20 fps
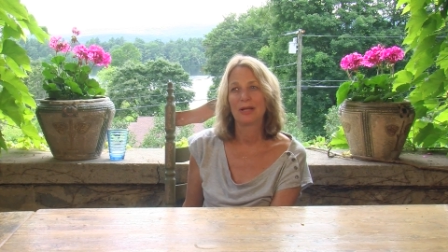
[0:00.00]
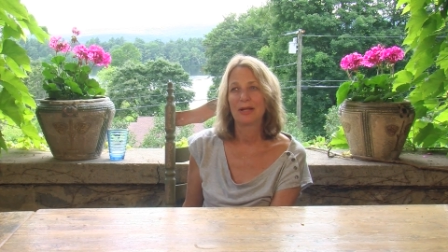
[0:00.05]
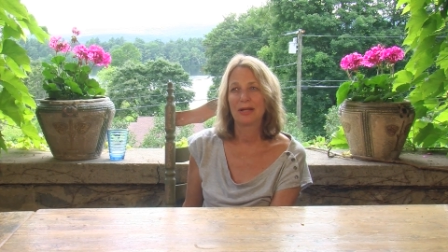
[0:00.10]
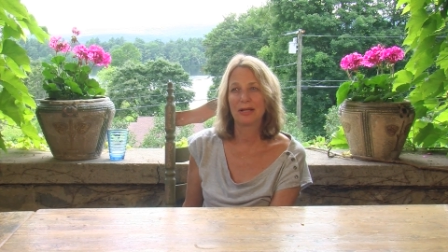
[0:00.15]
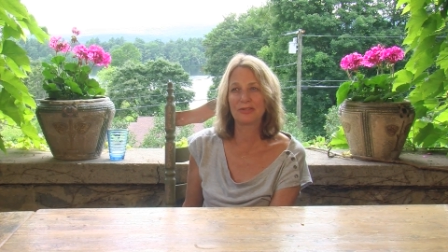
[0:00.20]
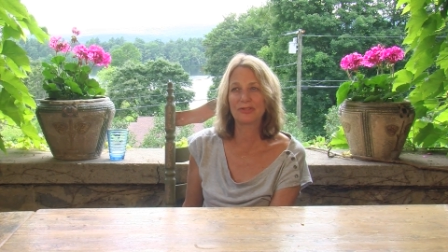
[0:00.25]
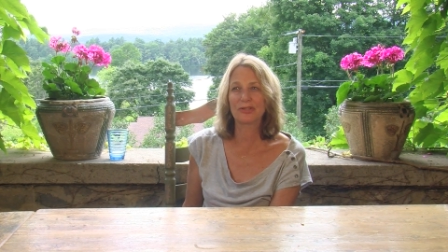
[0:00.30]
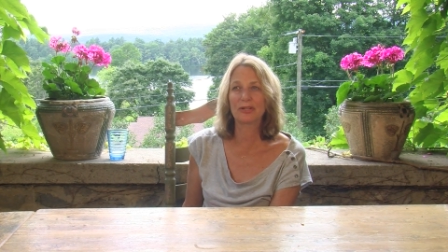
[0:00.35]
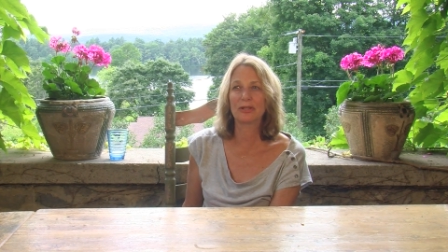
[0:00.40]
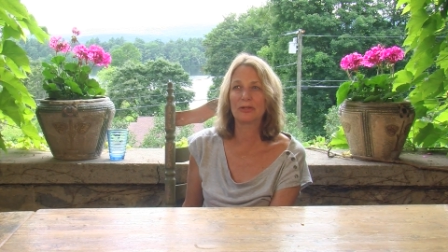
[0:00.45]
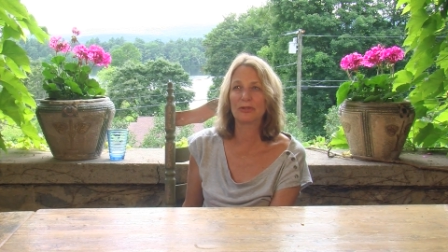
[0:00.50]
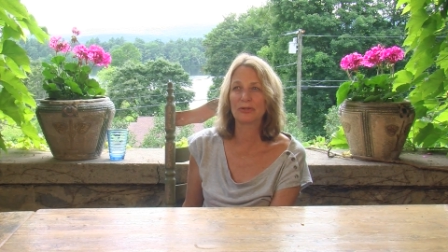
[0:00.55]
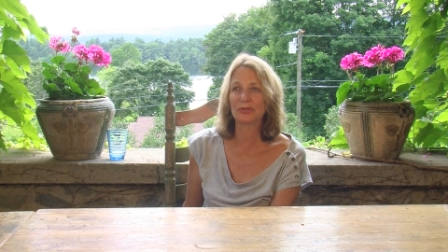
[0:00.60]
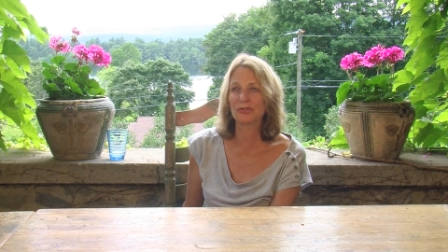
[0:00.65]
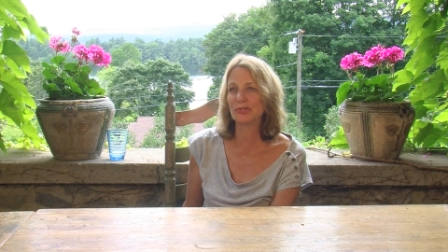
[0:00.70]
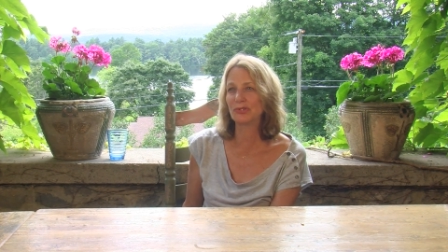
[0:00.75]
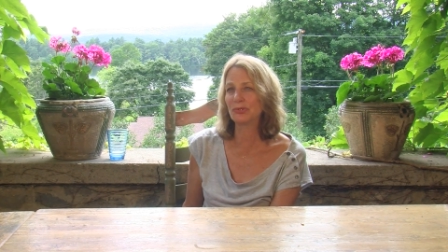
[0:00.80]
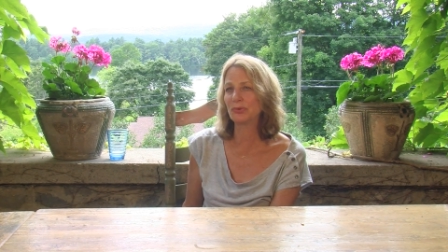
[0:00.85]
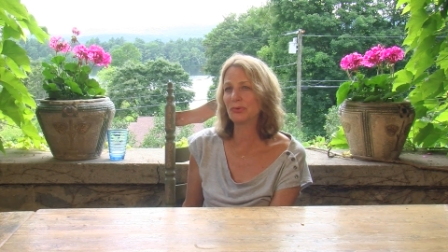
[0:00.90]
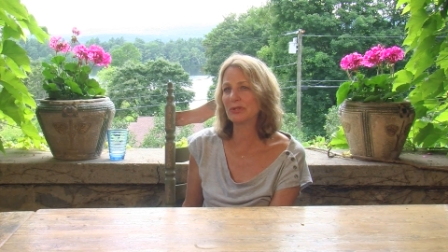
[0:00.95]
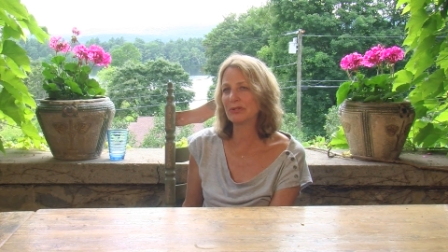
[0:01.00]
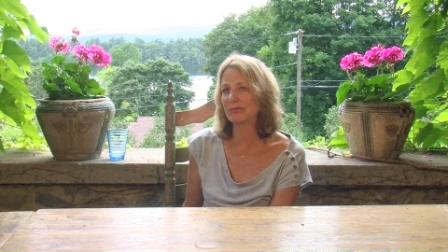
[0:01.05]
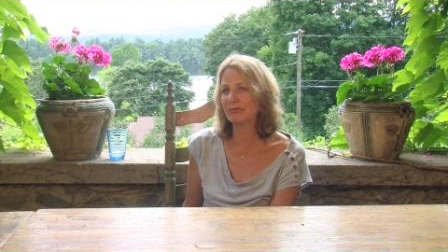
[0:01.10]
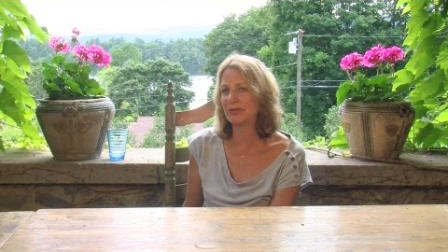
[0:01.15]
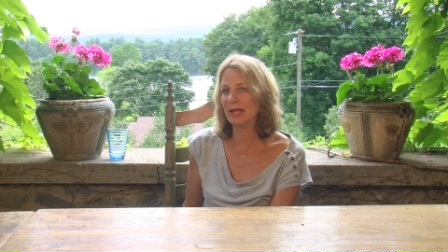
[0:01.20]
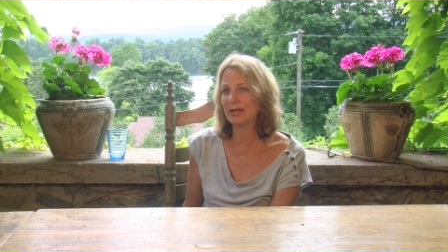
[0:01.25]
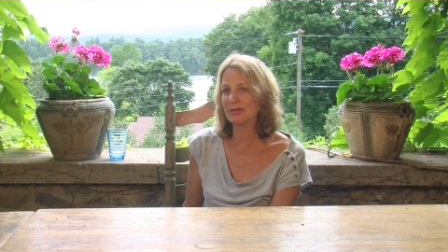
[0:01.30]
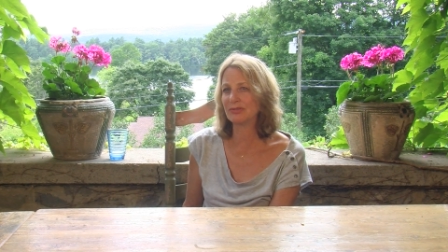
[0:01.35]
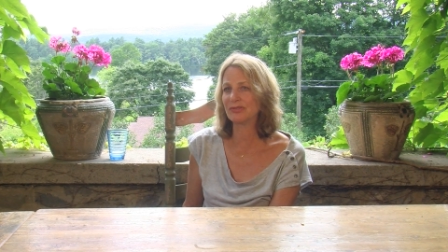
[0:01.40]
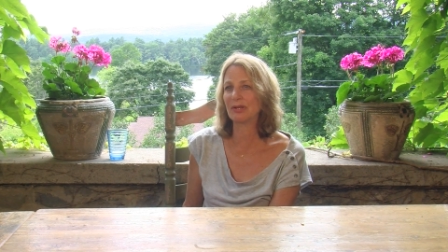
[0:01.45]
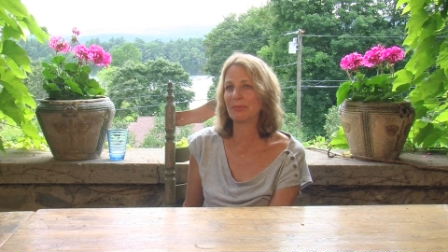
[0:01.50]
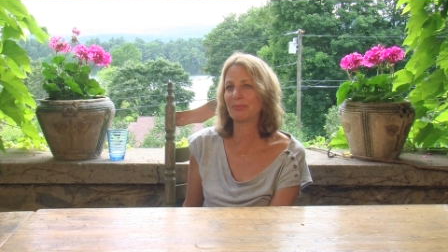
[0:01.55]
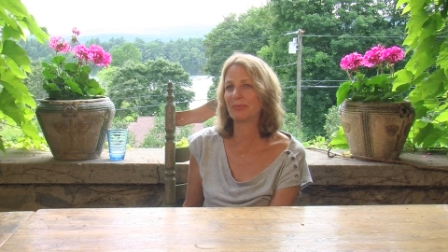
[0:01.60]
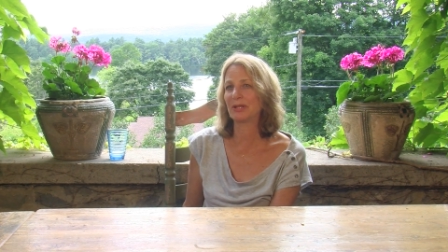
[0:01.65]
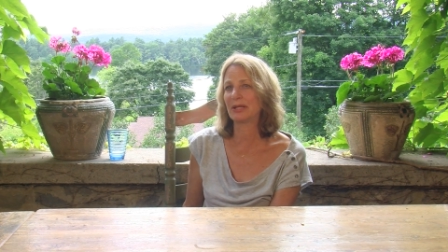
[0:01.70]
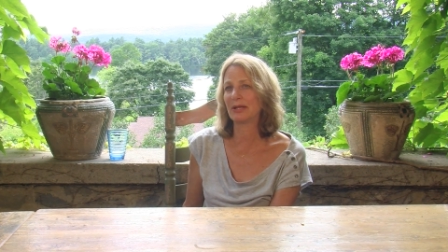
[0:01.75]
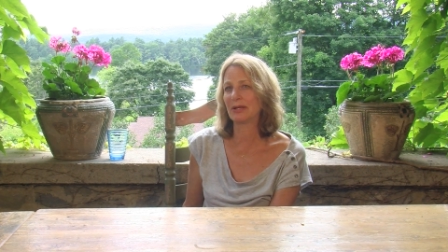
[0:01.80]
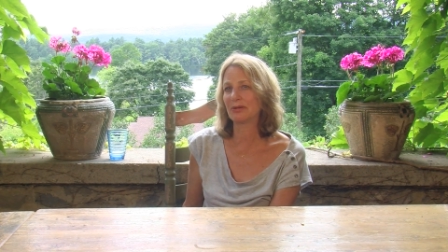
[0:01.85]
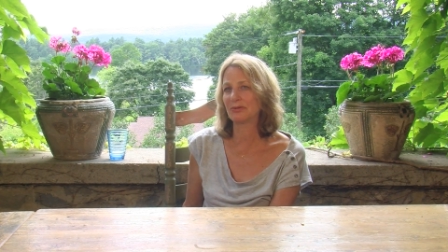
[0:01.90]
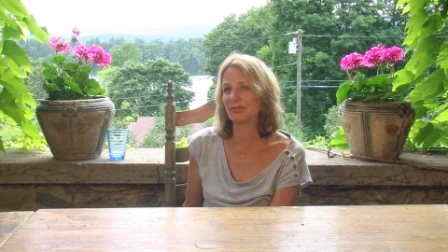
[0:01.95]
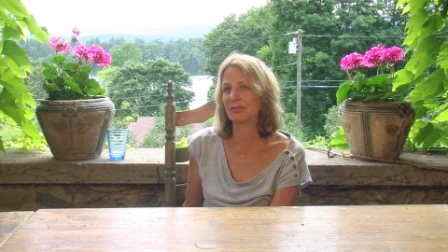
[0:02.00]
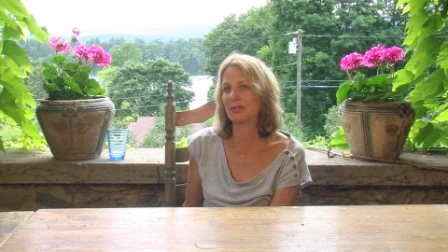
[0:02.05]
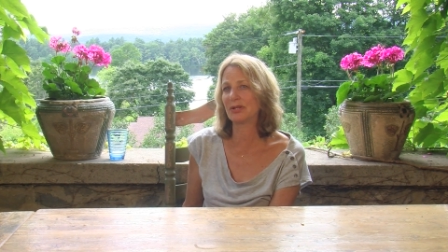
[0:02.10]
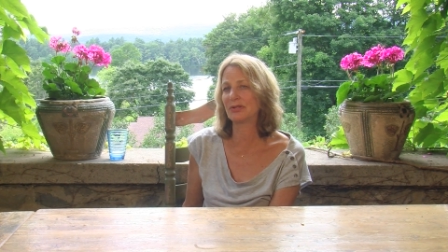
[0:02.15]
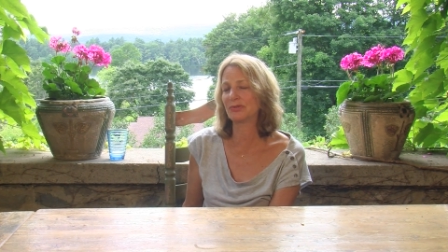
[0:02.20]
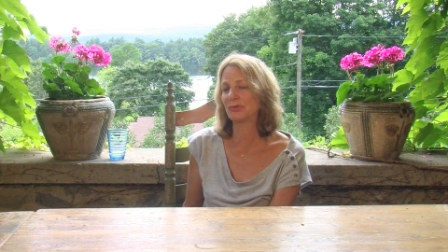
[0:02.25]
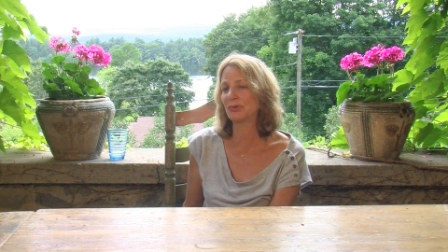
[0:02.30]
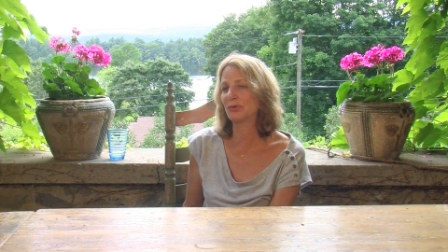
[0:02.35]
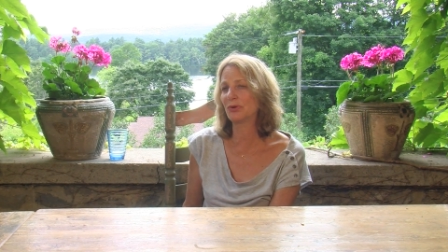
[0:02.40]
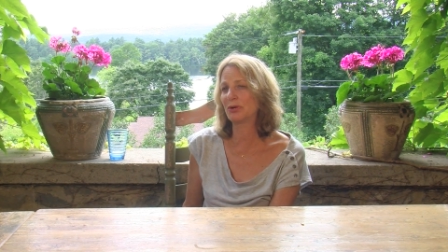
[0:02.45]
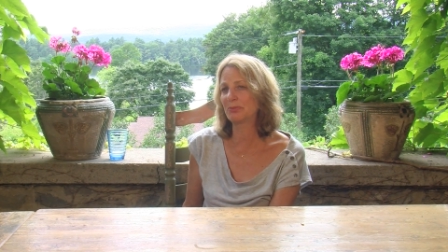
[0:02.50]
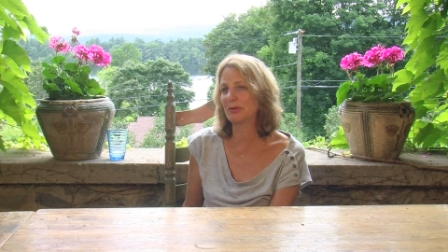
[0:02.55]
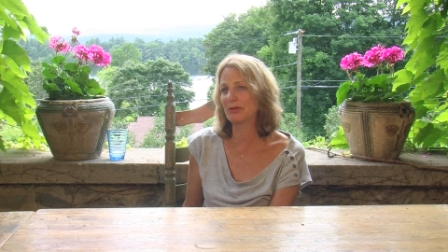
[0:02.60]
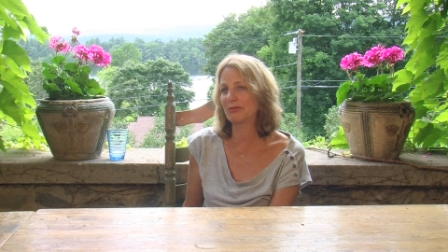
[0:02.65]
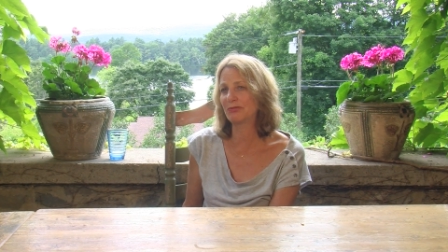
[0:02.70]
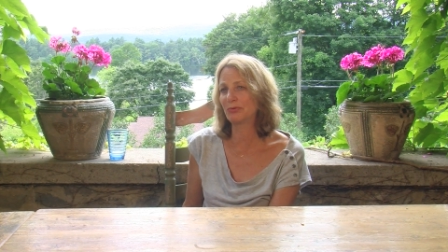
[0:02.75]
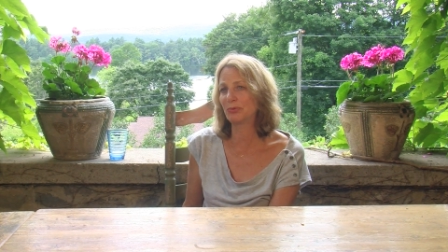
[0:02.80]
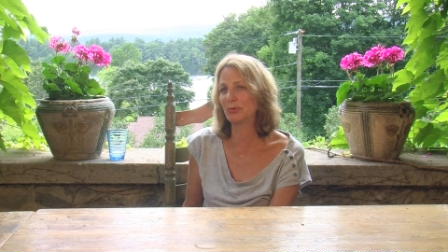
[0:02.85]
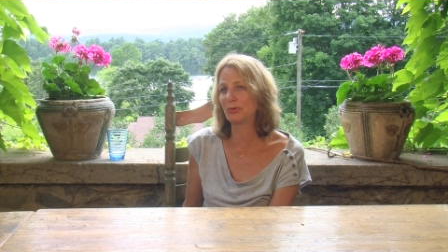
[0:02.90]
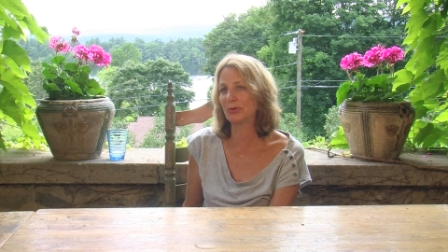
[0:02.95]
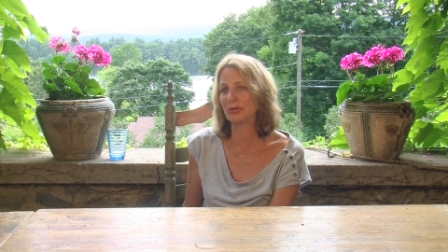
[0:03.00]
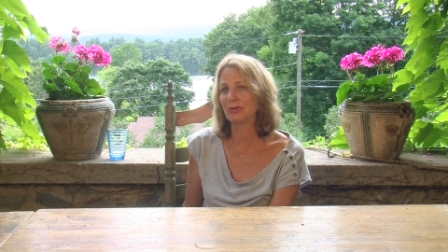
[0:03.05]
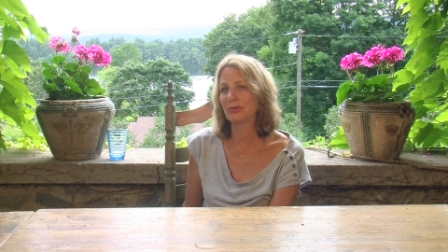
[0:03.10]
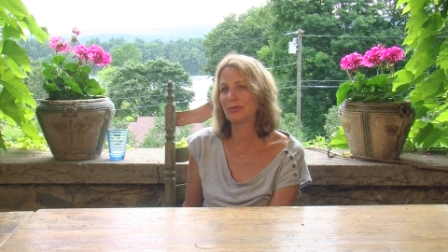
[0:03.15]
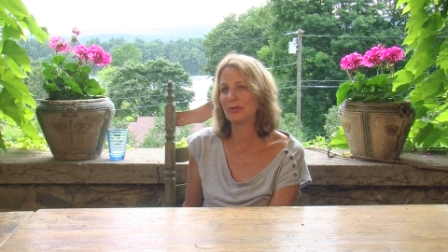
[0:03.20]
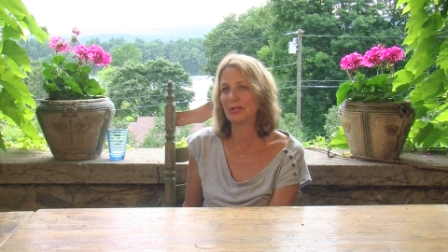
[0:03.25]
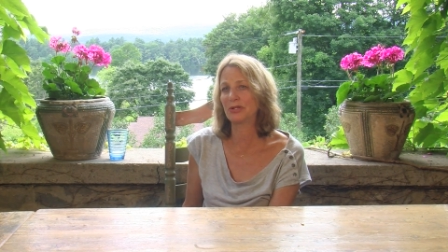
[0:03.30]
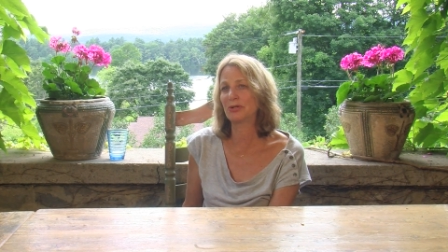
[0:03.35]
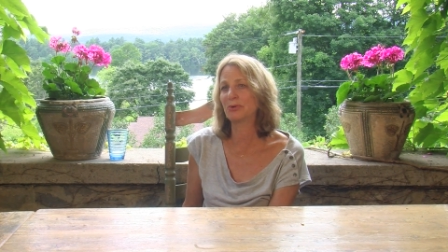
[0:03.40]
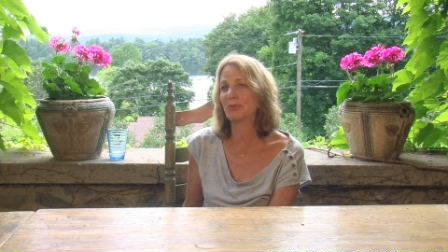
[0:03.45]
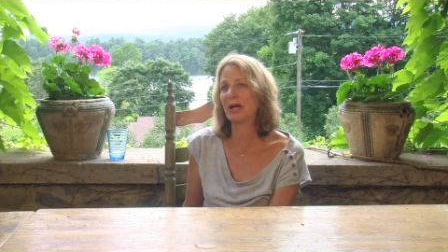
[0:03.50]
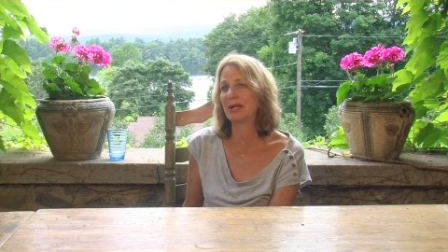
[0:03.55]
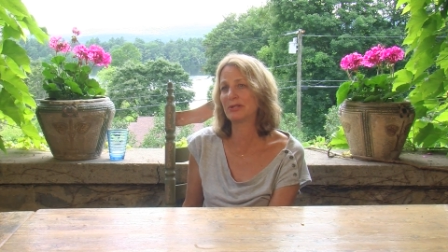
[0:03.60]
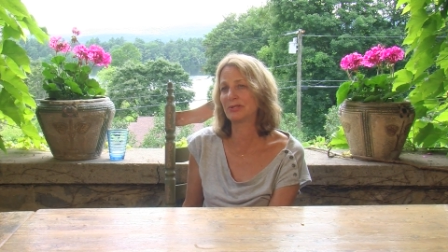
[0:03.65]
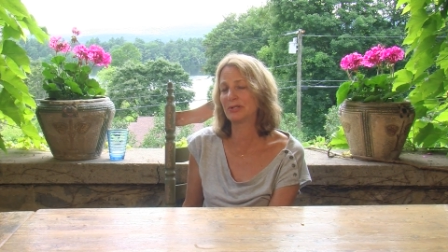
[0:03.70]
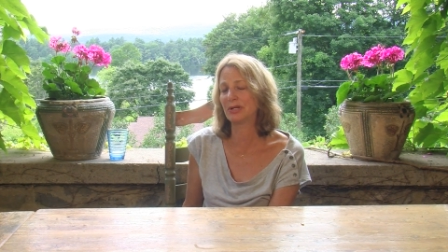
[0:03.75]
It's going to look sort of like something else they saw before that you had